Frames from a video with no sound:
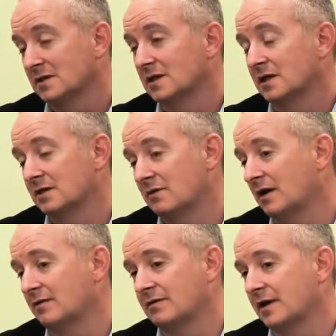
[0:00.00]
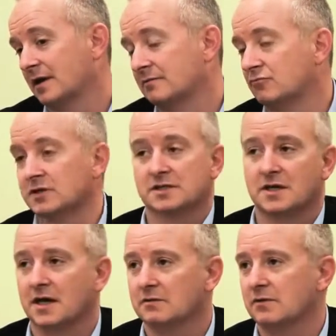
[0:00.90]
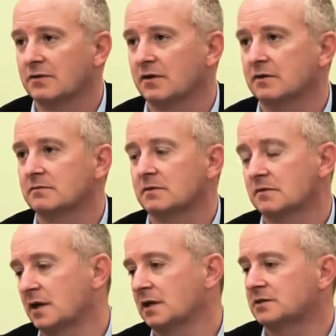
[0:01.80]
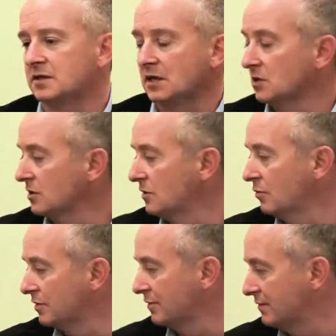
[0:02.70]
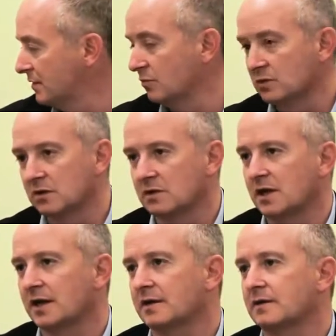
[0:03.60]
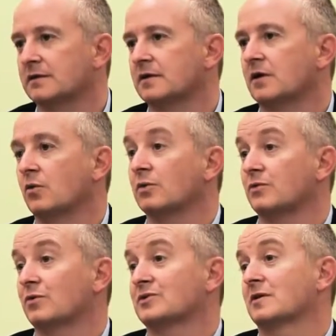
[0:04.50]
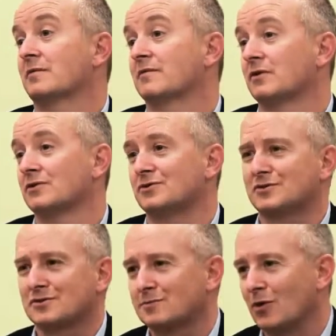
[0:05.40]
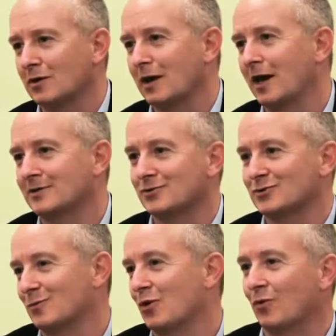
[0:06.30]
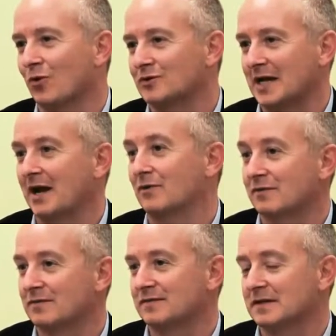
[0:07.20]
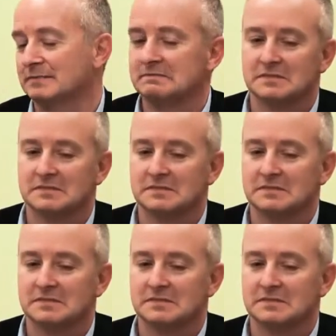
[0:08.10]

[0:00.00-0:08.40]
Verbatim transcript: and rather than risk that, we thought, okay, let's take a look at what the film would look like, you know, with, with some of those small lines or small words out of the film.